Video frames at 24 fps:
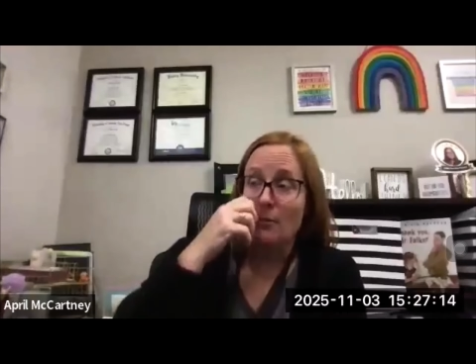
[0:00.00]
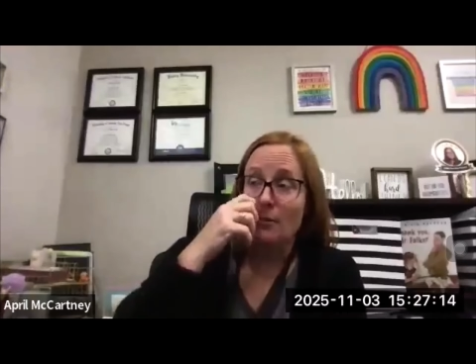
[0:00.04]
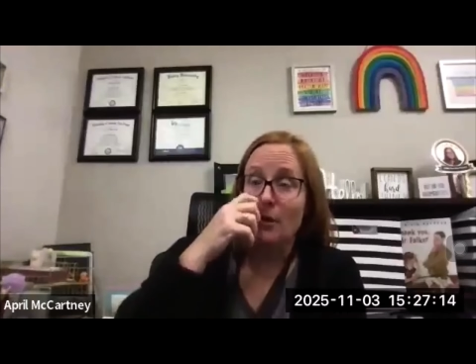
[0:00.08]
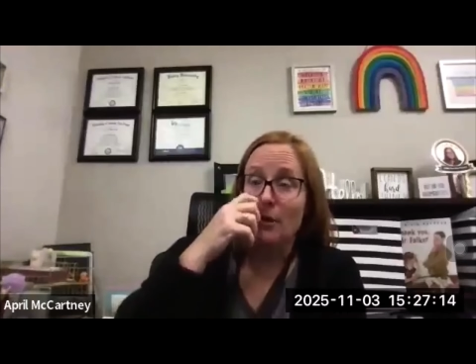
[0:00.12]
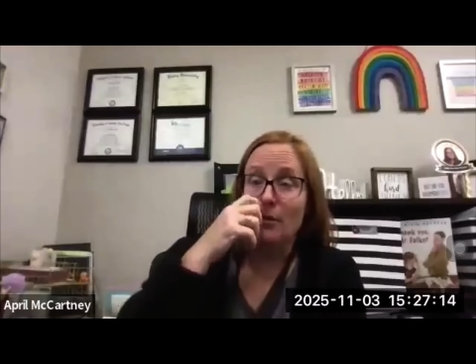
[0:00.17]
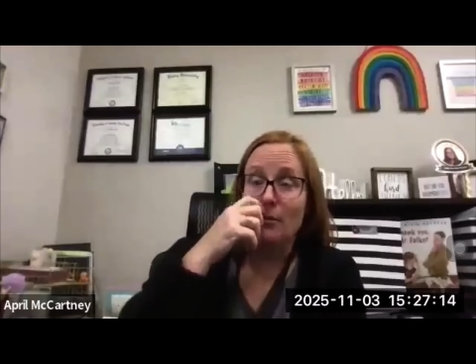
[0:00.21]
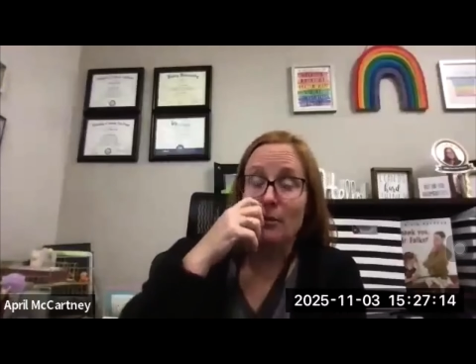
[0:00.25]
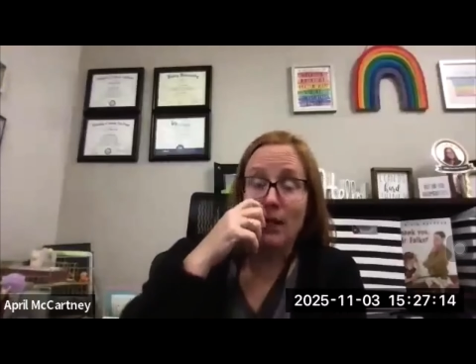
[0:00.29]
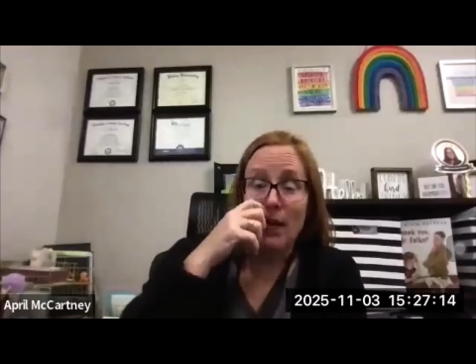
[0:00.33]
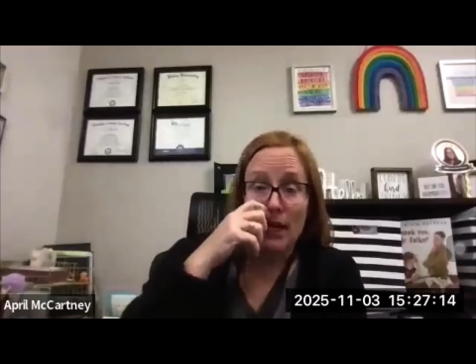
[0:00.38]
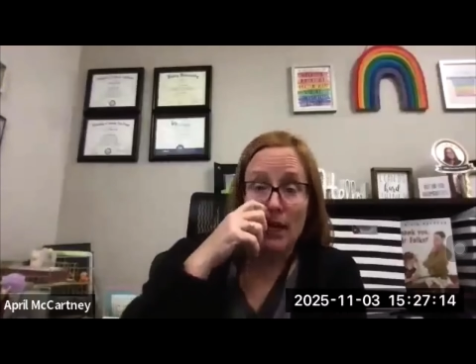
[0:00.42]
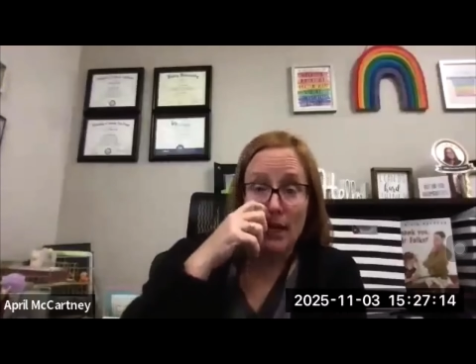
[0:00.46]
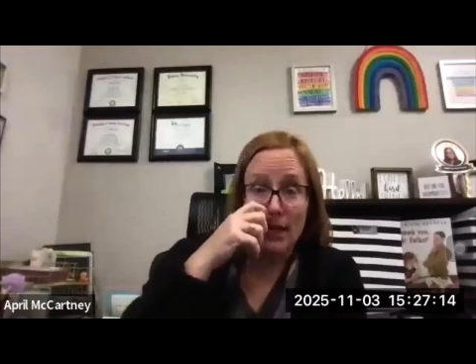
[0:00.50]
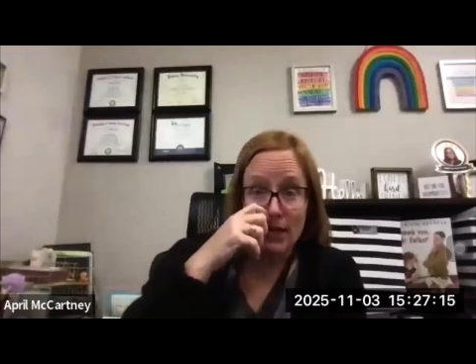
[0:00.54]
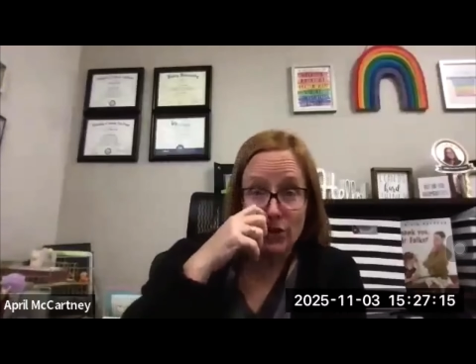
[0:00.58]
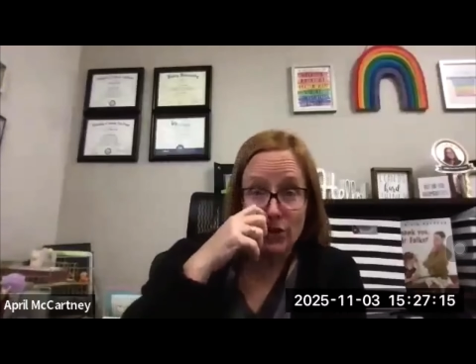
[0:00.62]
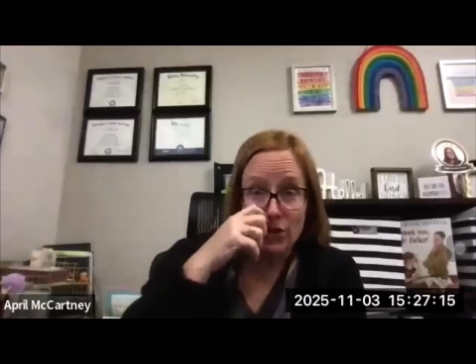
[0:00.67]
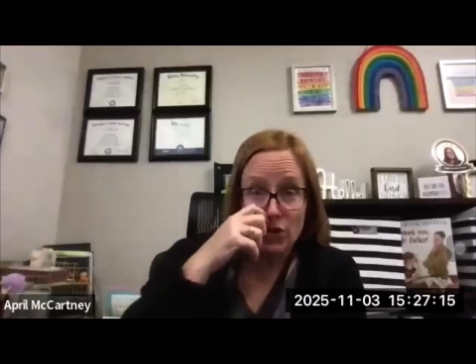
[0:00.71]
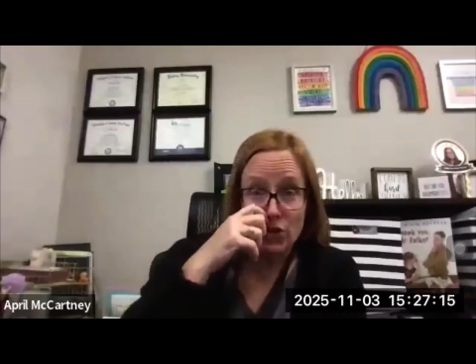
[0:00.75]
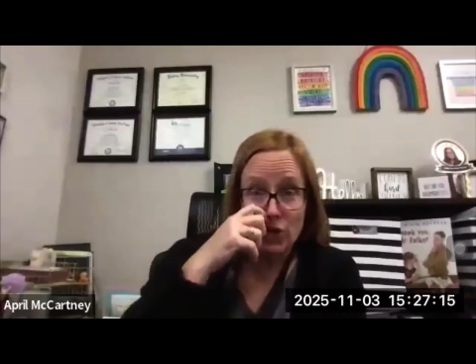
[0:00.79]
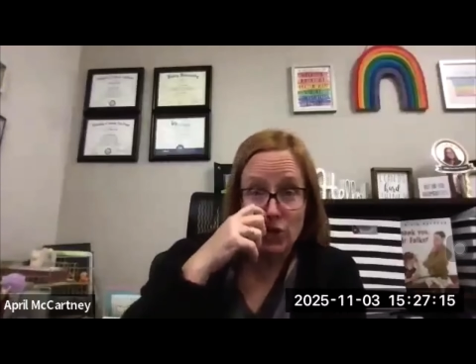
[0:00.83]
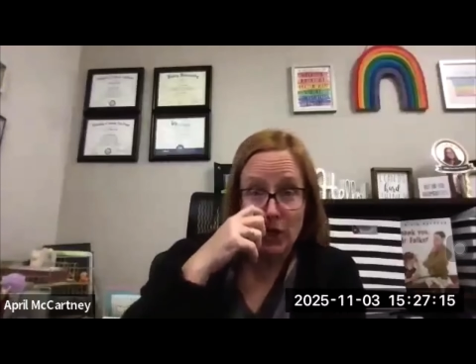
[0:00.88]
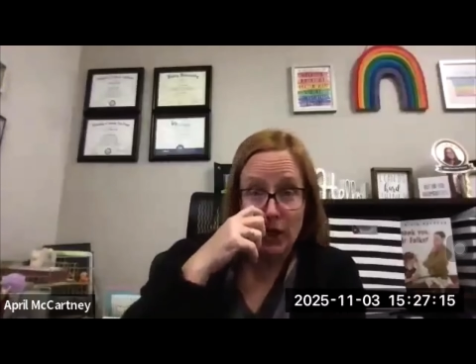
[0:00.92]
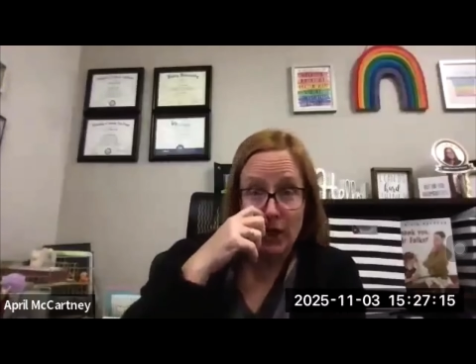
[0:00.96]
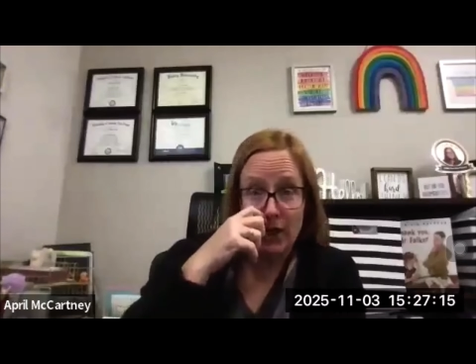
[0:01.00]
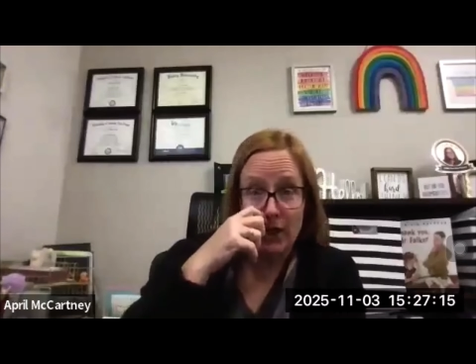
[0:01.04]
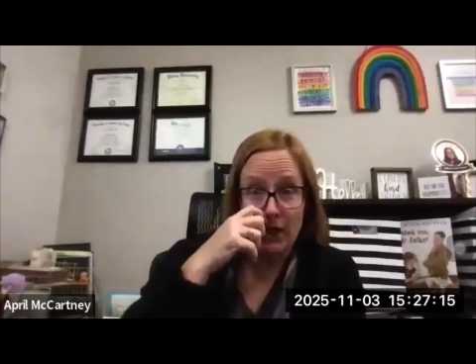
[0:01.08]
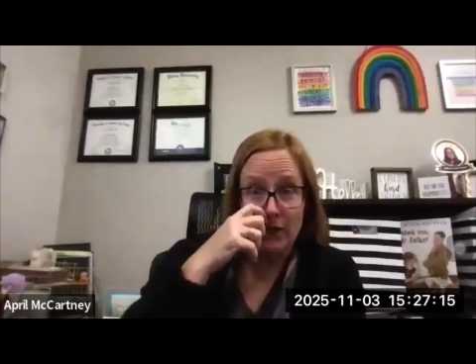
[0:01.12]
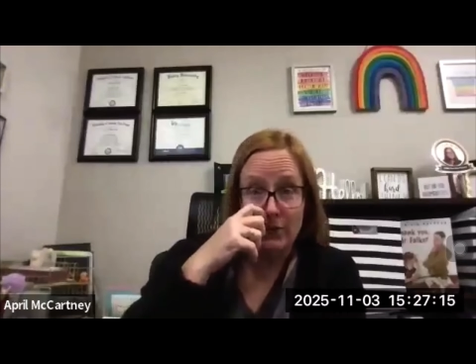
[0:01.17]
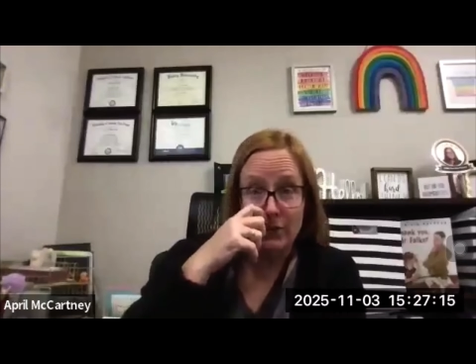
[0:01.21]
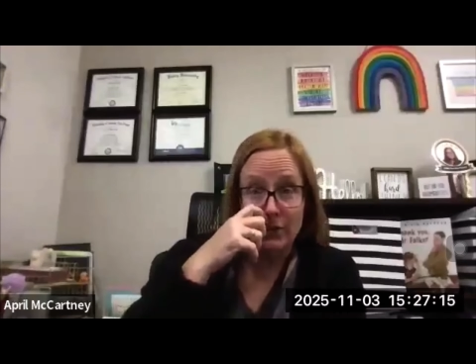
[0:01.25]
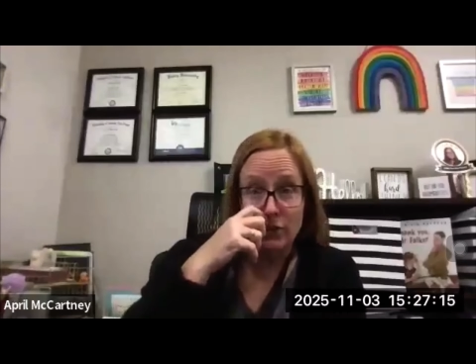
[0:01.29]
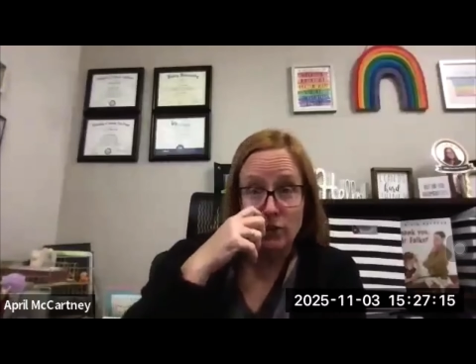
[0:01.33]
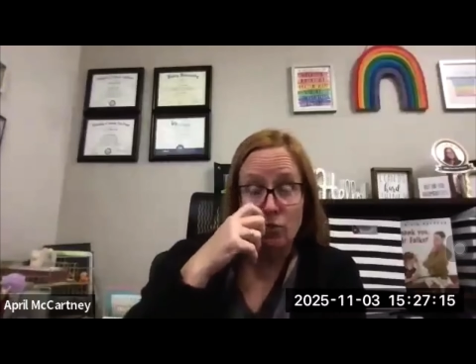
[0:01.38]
PBIS trainings